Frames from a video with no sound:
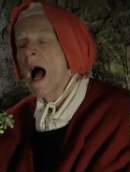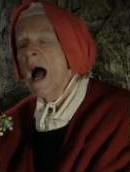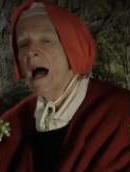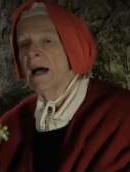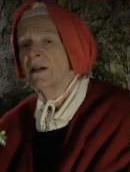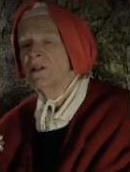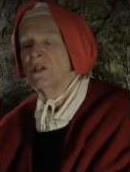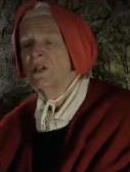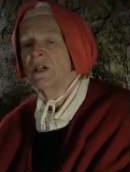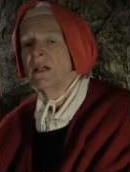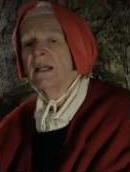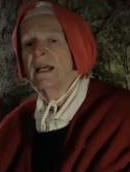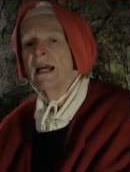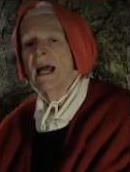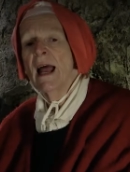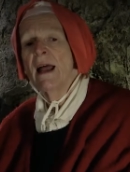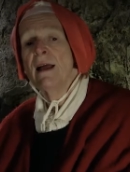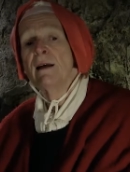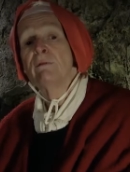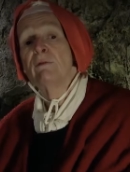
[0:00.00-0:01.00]
and she
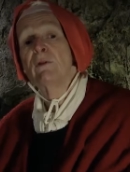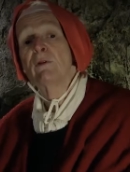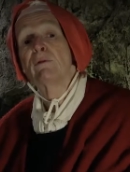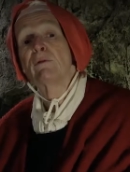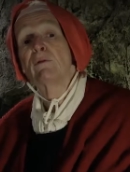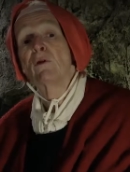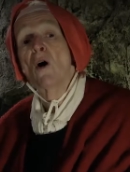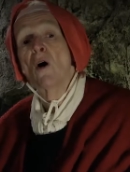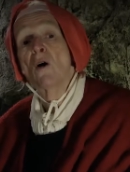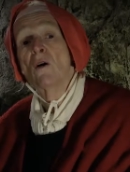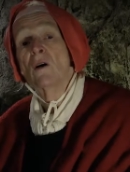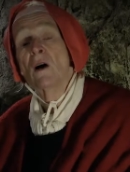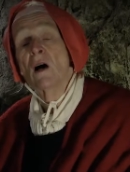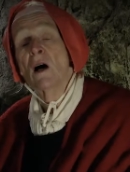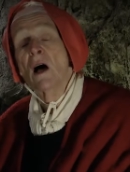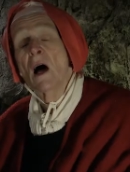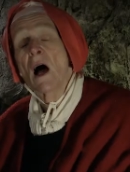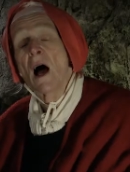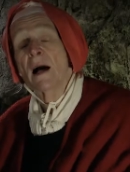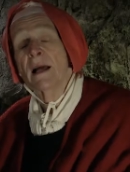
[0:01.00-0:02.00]
gave the frog
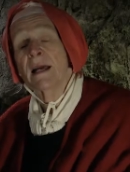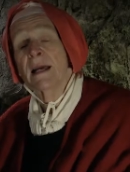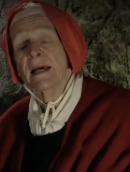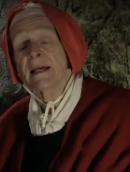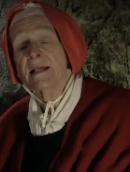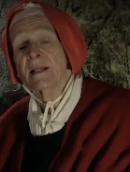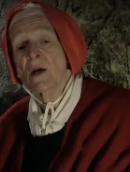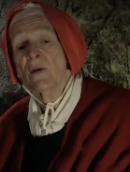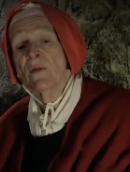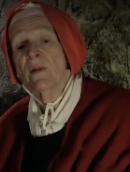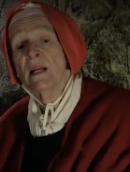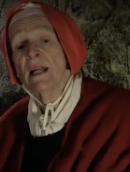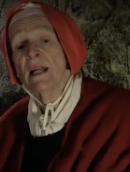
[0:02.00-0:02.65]
a kiss on the